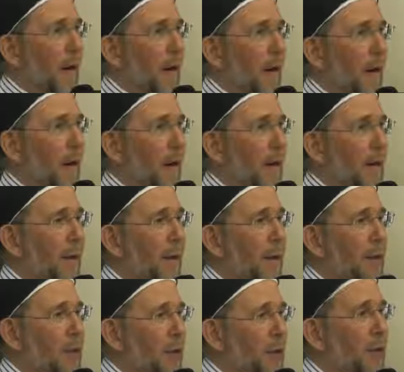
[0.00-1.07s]
then
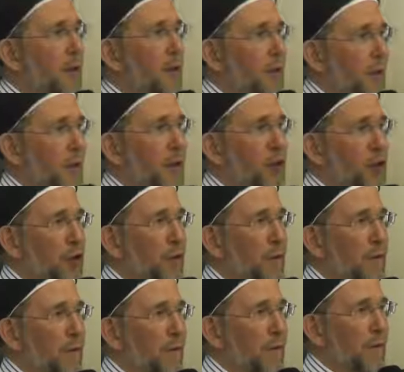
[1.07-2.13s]
he was in a
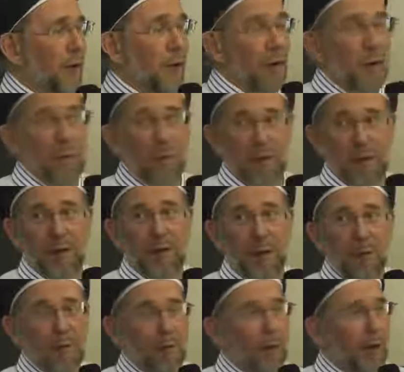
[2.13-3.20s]
position, for example, to
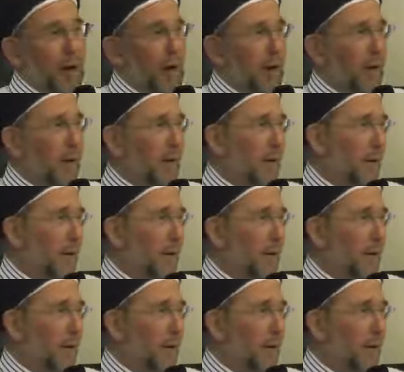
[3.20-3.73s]
stop the plague